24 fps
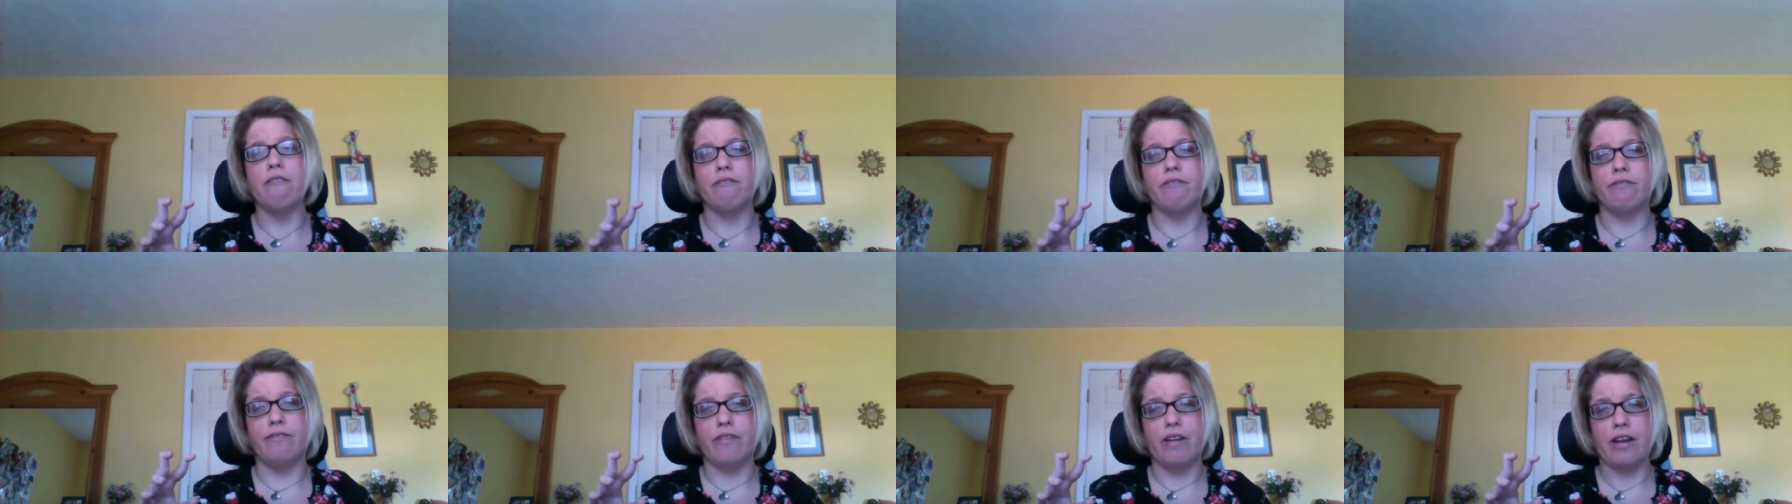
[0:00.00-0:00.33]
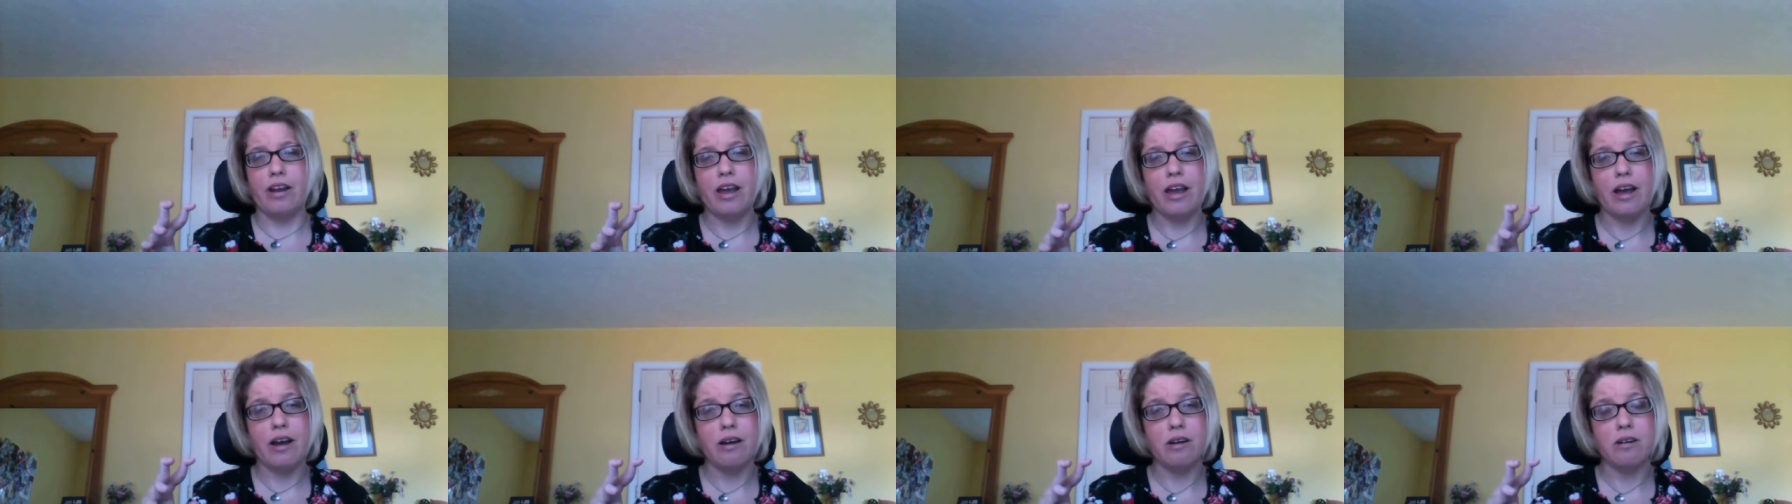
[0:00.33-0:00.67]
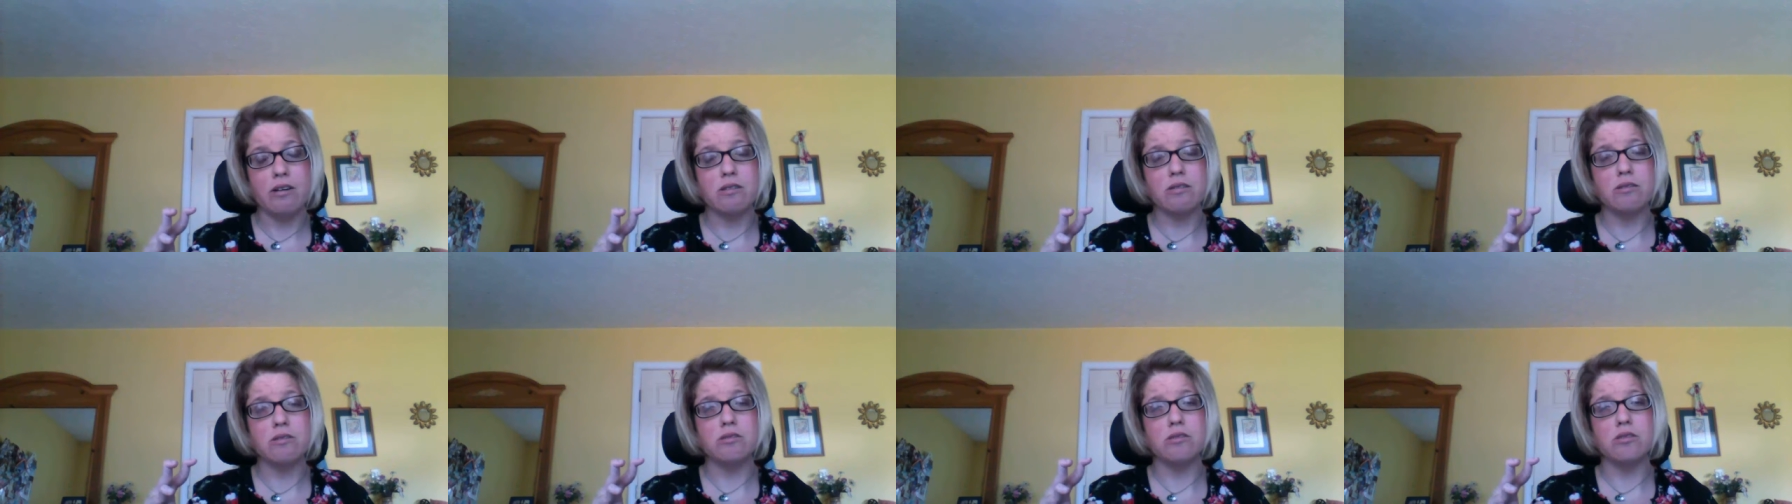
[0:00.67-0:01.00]

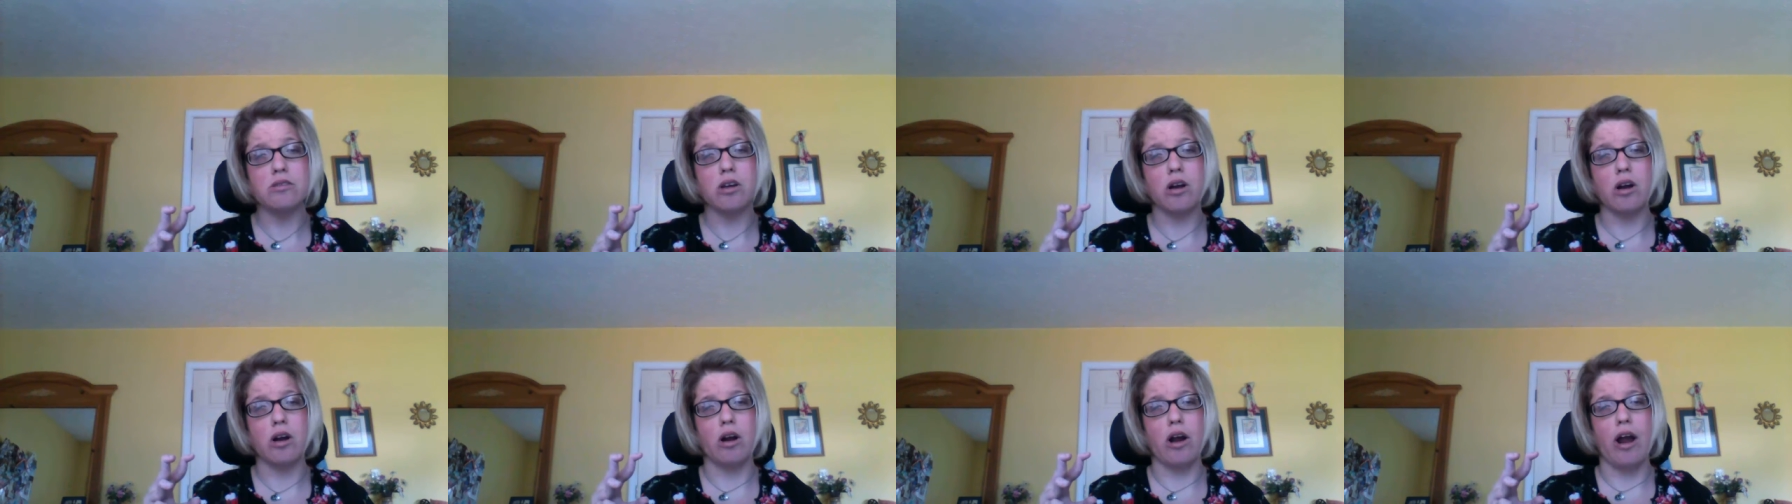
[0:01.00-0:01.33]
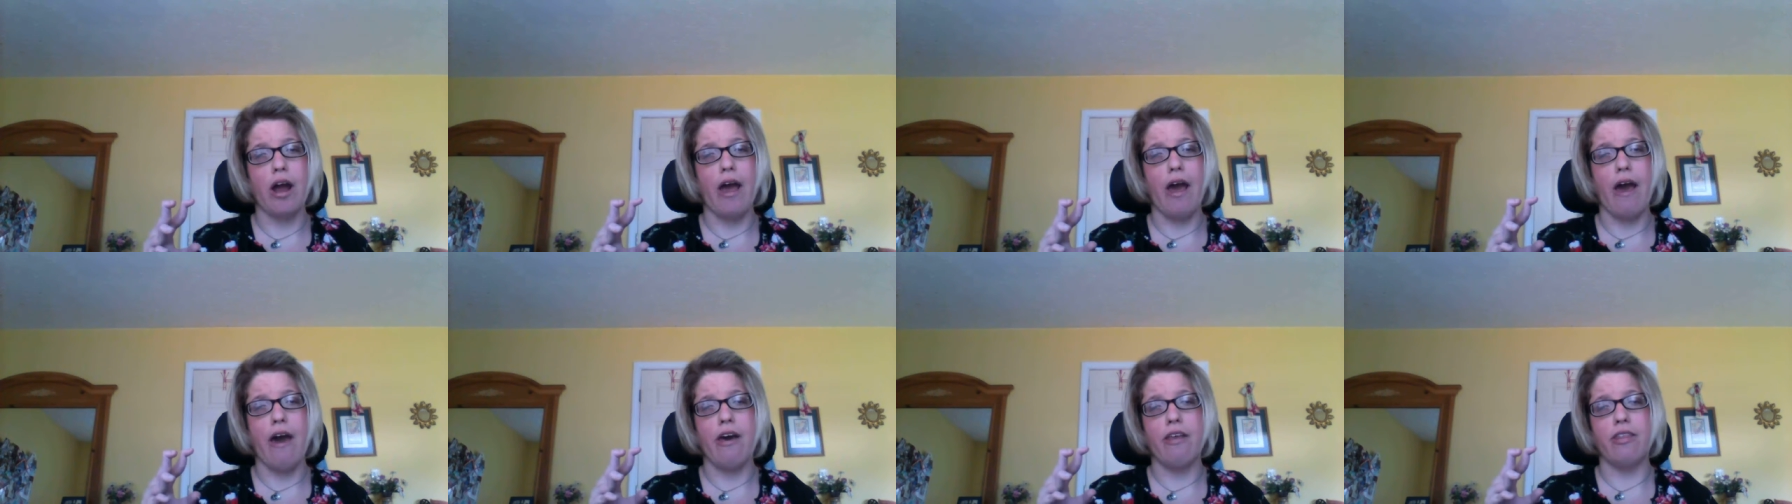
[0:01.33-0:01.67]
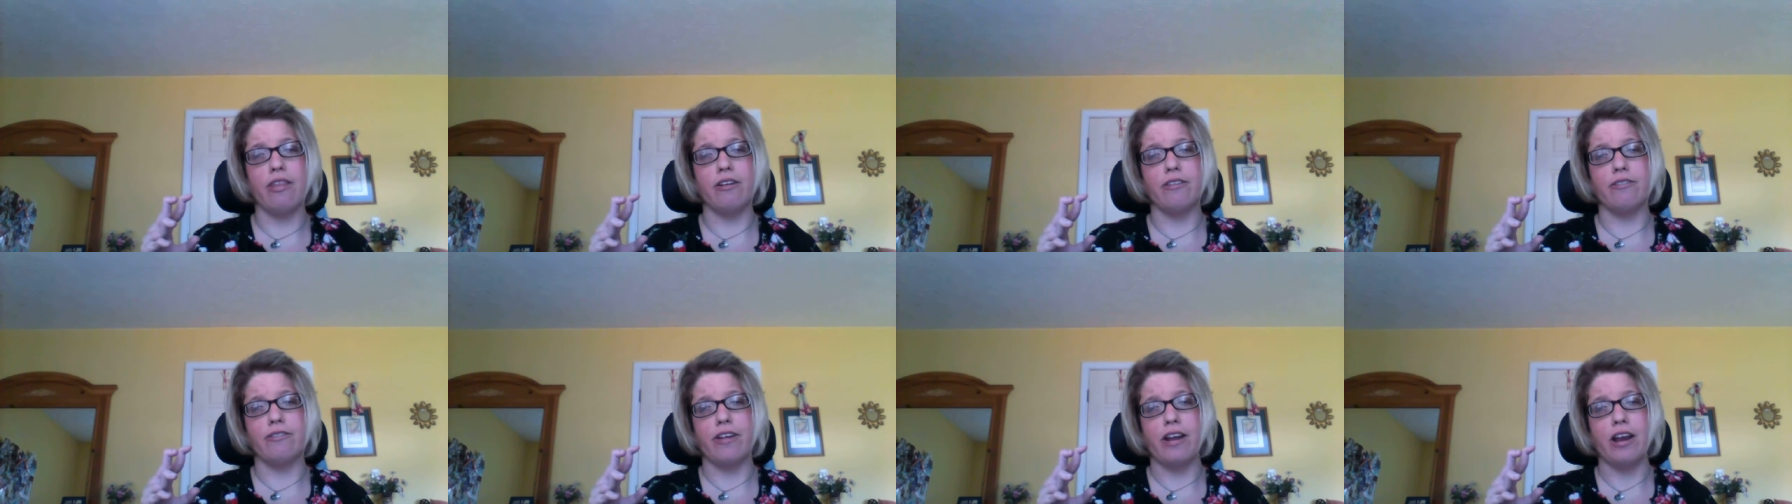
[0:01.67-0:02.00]
videos,
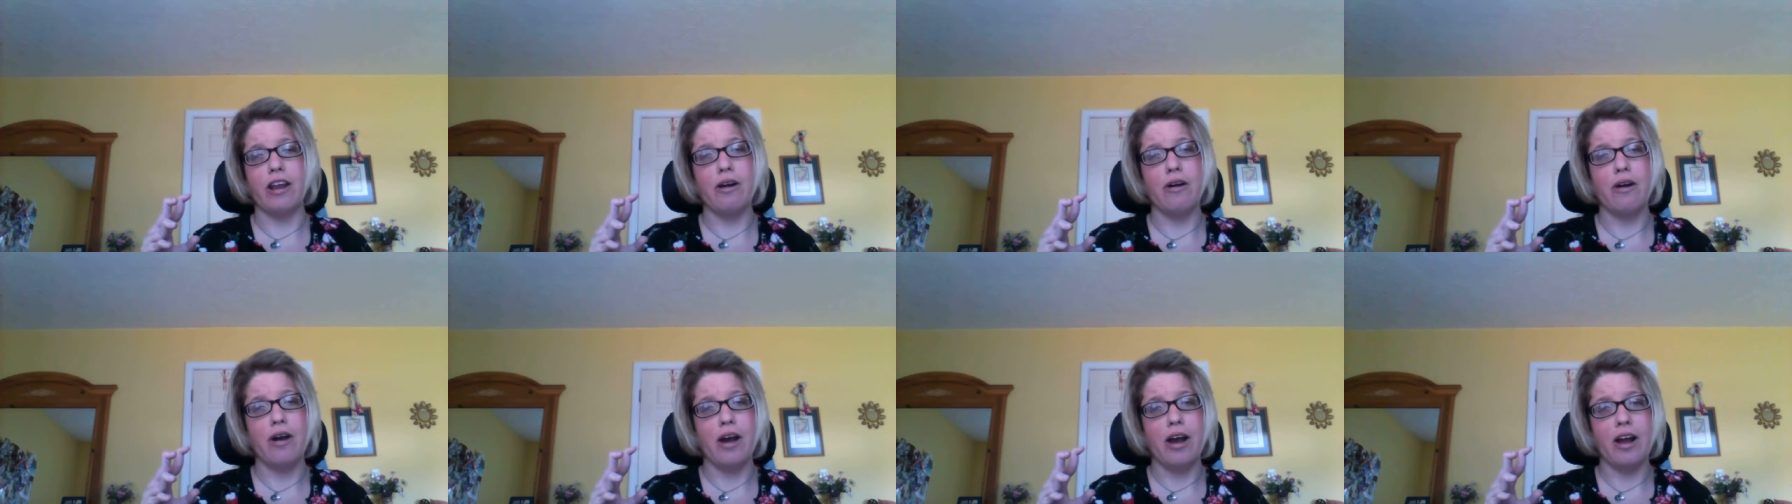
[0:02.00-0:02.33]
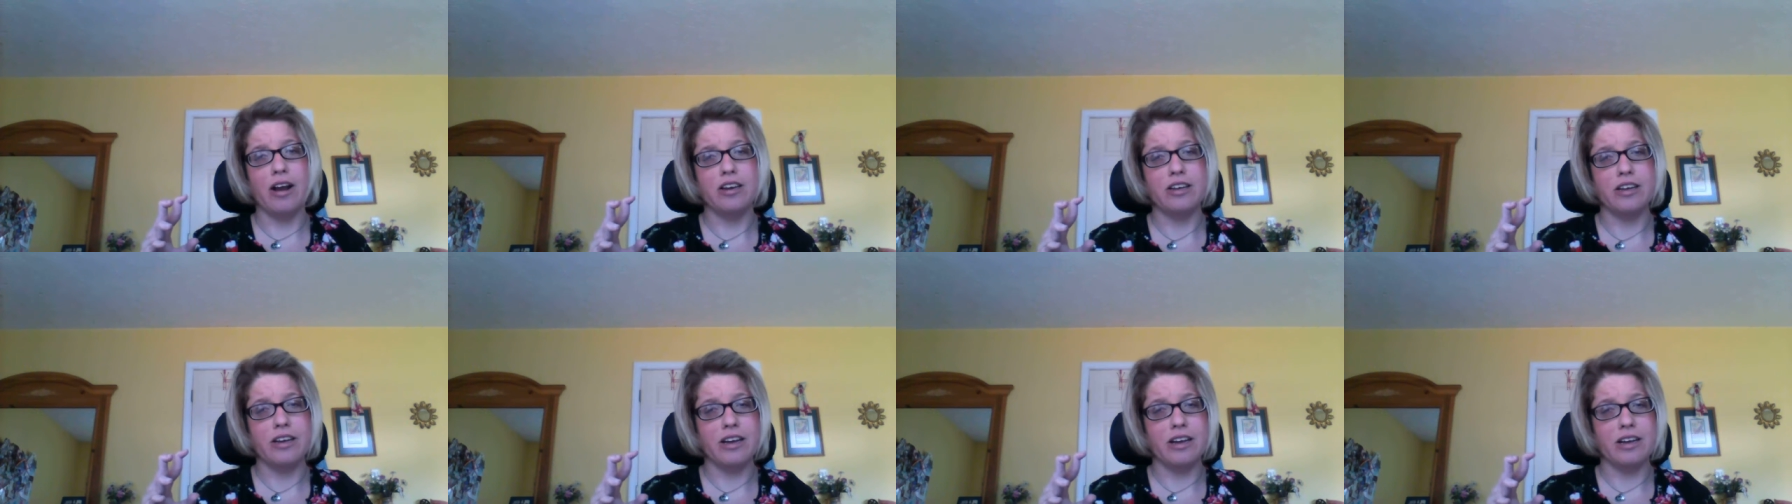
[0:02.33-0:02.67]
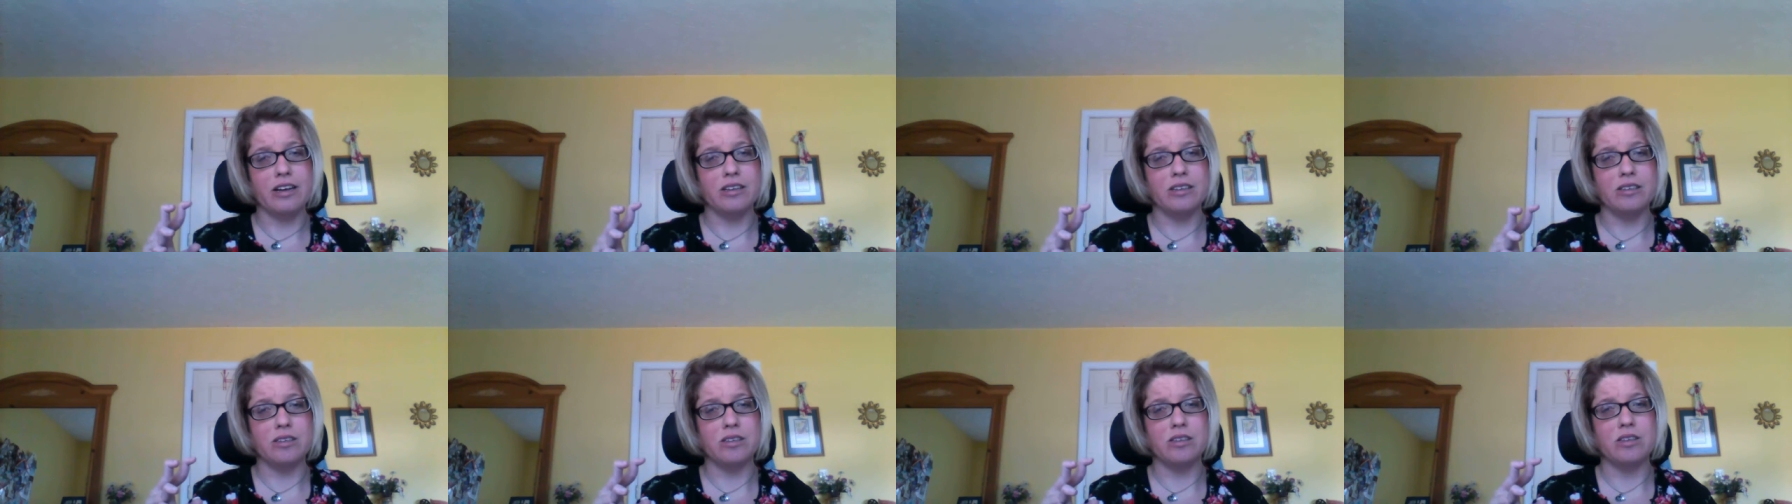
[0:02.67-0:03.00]
other video
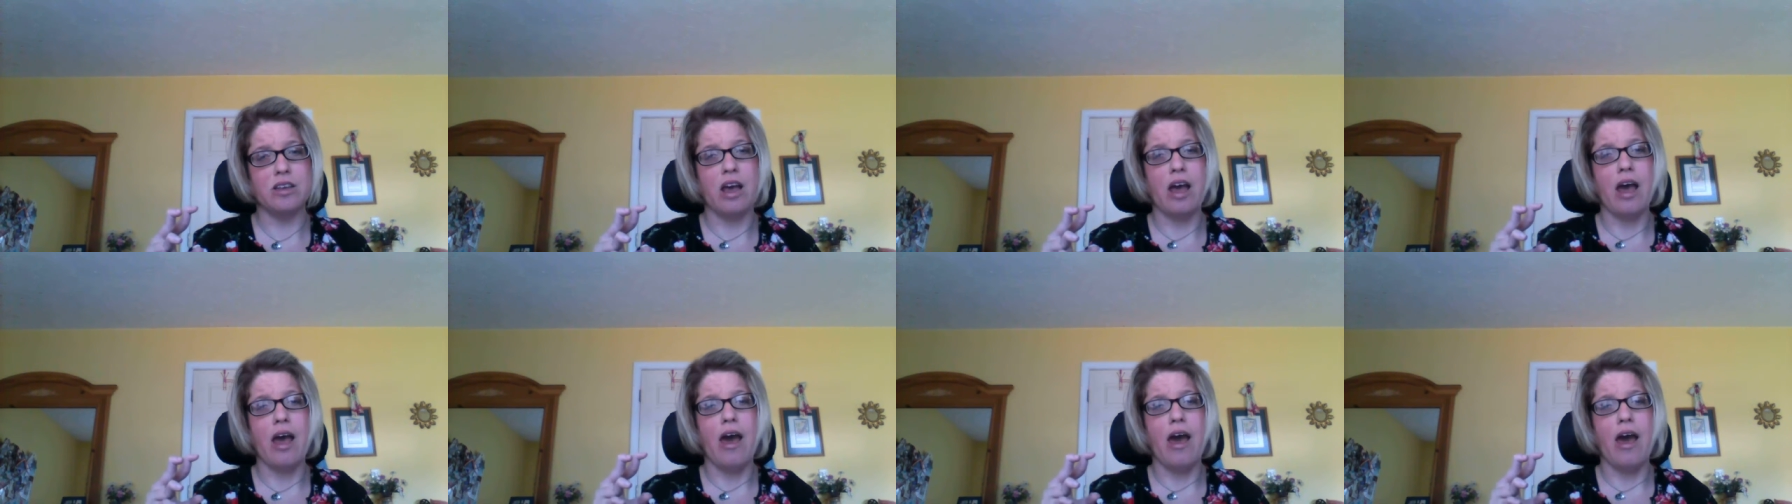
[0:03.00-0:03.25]
ideas,